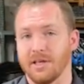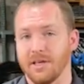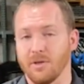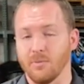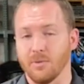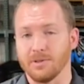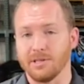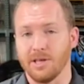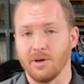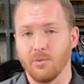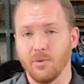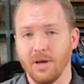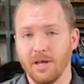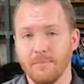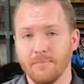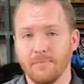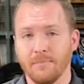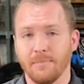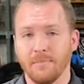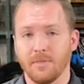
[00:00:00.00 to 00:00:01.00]
and what they
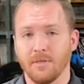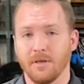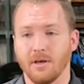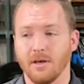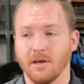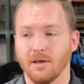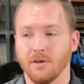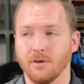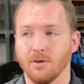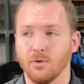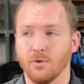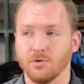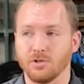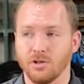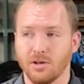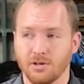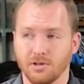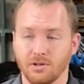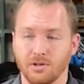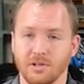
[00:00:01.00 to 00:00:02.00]
weigh. Go
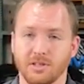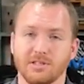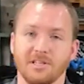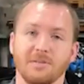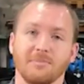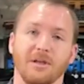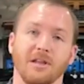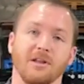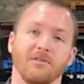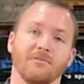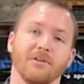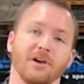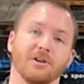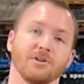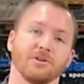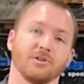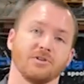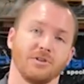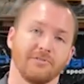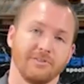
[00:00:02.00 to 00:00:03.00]
talk to the seat
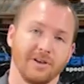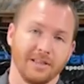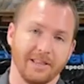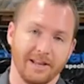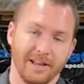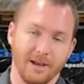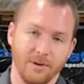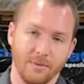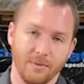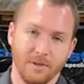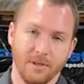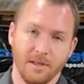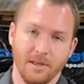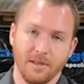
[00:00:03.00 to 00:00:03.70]
manufacturers to find that out.